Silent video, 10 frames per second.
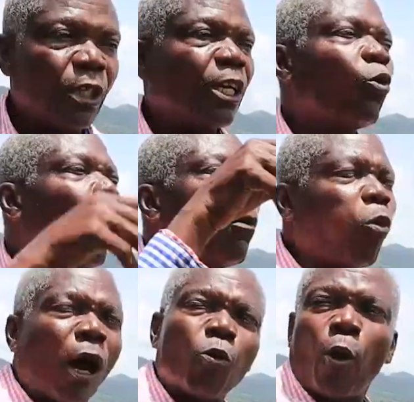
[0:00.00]
kem se ne ho
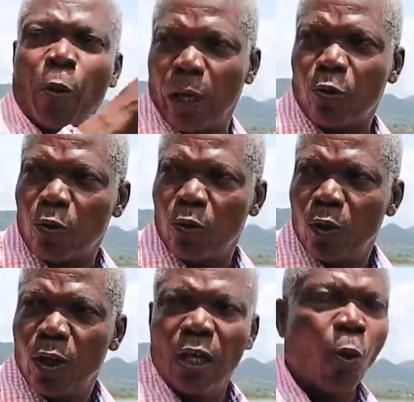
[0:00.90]
abo na otwen no
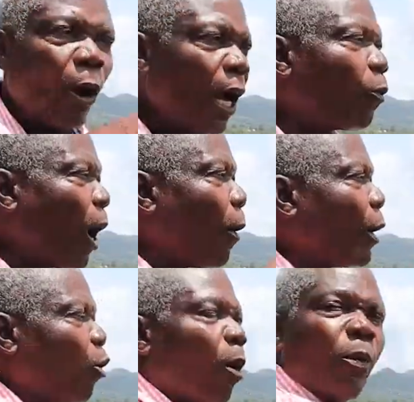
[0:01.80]
we kwa
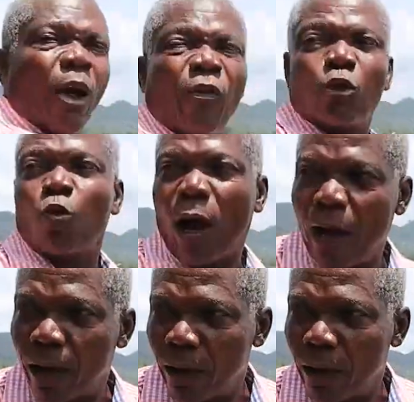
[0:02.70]
we no me afa so a